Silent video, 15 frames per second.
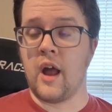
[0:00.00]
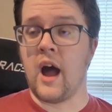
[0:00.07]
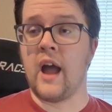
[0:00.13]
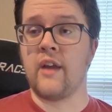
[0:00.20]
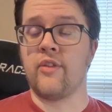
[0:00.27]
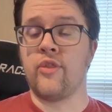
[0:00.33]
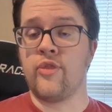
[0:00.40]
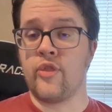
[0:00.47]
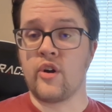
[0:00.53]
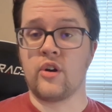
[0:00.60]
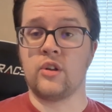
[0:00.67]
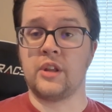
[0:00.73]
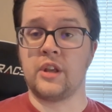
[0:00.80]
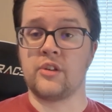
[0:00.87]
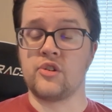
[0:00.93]
I
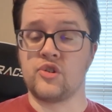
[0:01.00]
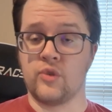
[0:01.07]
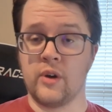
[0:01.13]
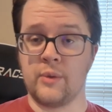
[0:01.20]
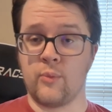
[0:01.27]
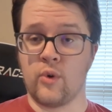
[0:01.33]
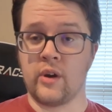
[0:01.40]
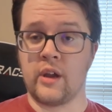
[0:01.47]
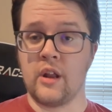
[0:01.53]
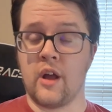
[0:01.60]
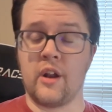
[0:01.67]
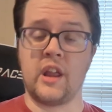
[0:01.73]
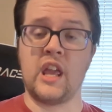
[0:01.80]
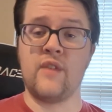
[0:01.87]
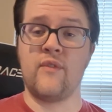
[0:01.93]
thoroughly enjoyed working
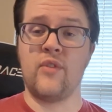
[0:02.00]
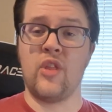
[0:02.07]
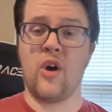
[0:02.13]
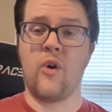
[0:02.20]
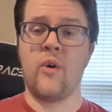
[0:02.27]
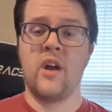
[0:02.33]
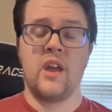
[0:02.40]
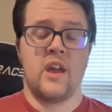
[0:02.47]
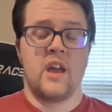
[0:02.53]
on it, even though